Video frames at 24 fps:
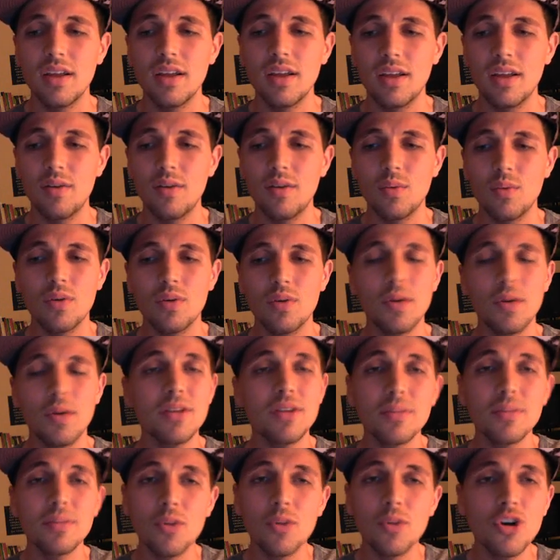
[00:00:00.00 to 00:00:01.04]
And what
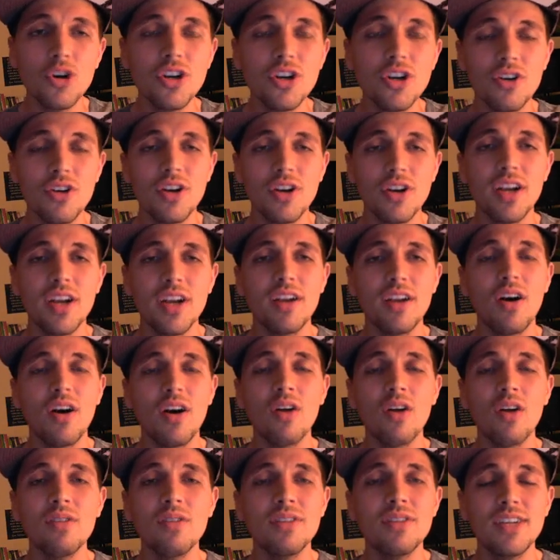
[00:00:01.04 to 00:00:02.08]
about the mercury?
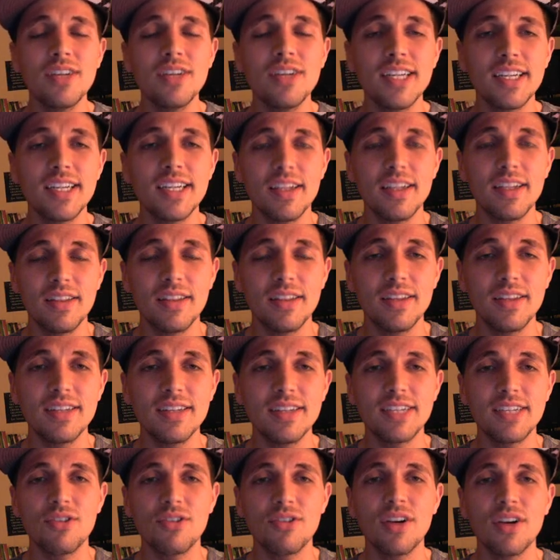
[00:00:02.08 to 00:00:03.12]
All of these
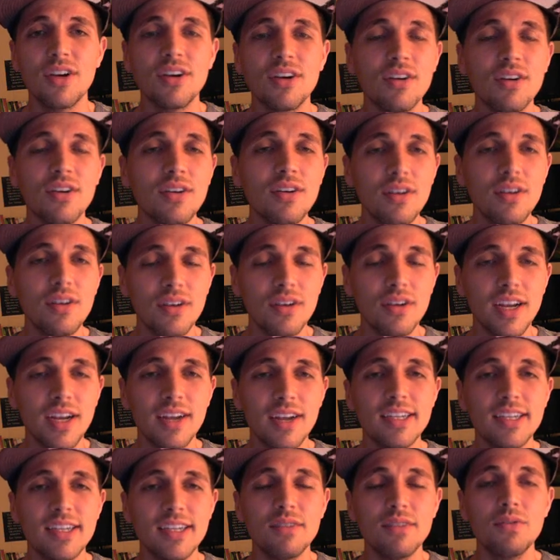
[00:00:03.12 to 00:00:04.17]
things trigger
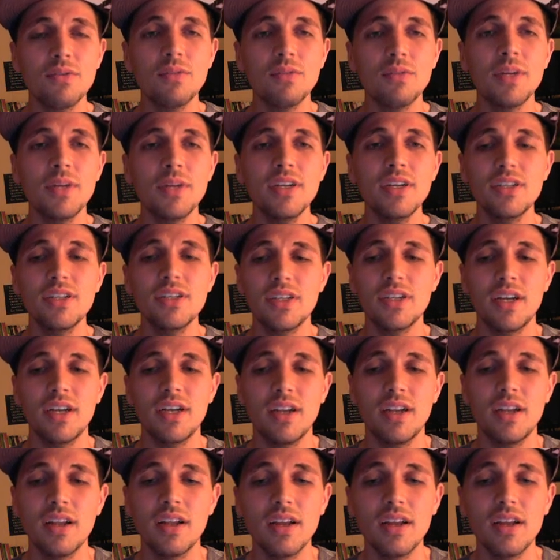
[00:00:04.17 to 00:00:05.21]
cancer formation.